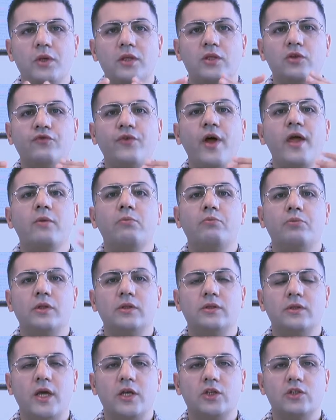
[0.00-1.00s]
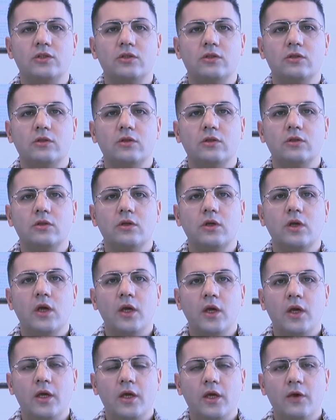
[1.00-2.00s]
be the reimplantation.
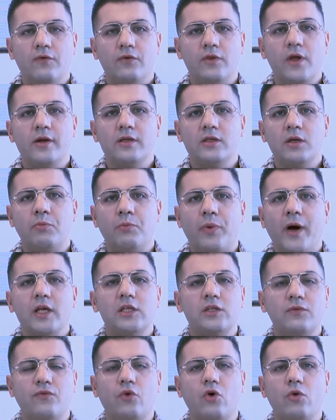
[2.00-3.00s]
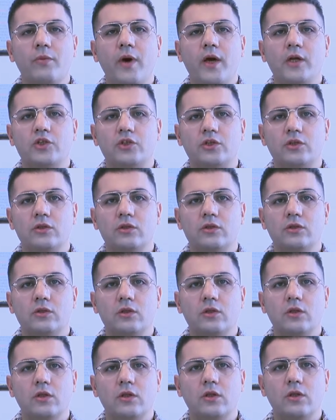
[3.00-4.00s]
If there is a pus formation,
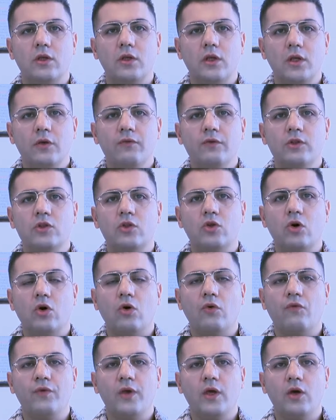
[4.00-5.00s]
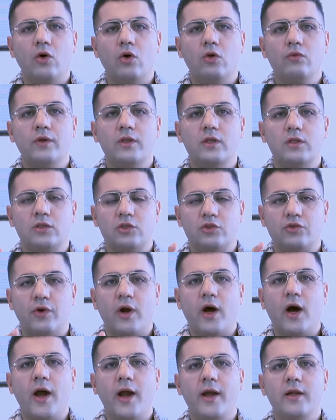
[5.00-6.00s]
even though we already
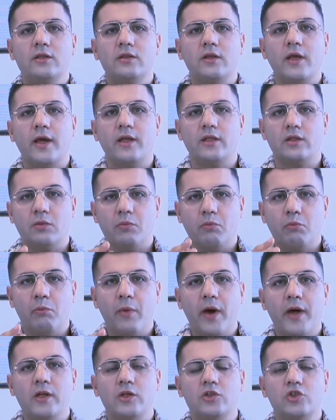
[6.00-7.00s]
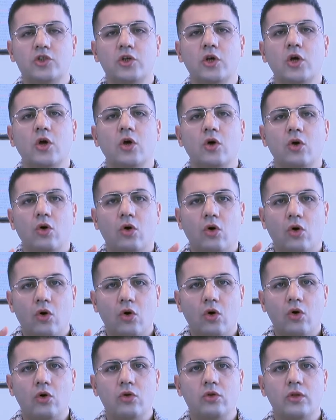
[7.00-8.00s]
tried and managed
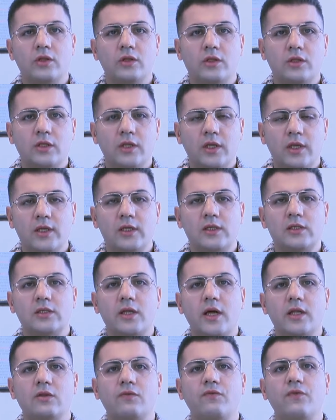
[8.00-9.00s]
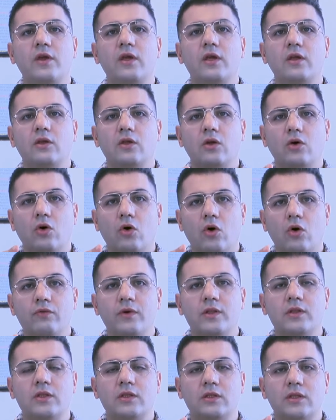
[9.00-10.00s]
all the things that we
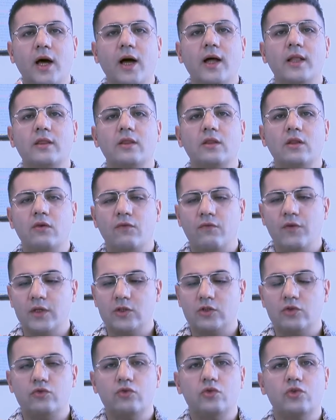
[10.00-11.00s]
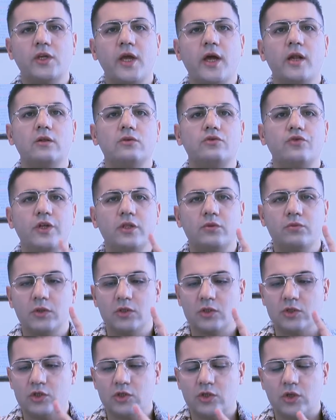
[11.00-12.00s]
already done with root canal
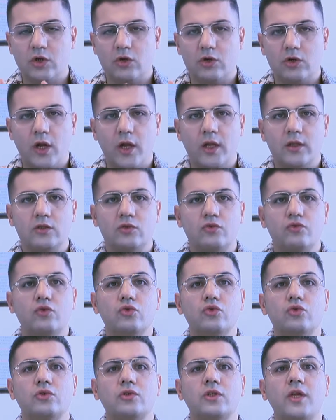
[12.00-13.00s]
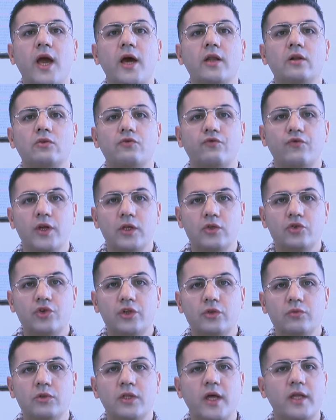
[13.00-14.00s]
treatment and root canal
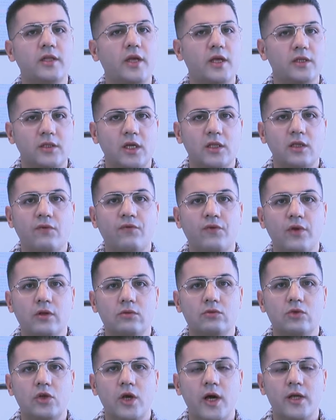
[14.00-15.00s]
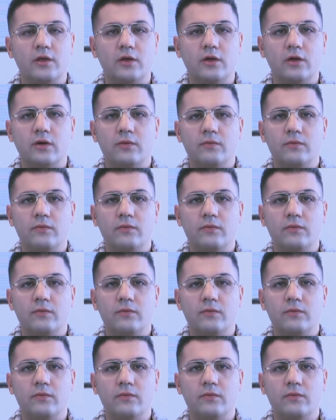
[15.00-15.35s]
retreatment and aesthetic filling together,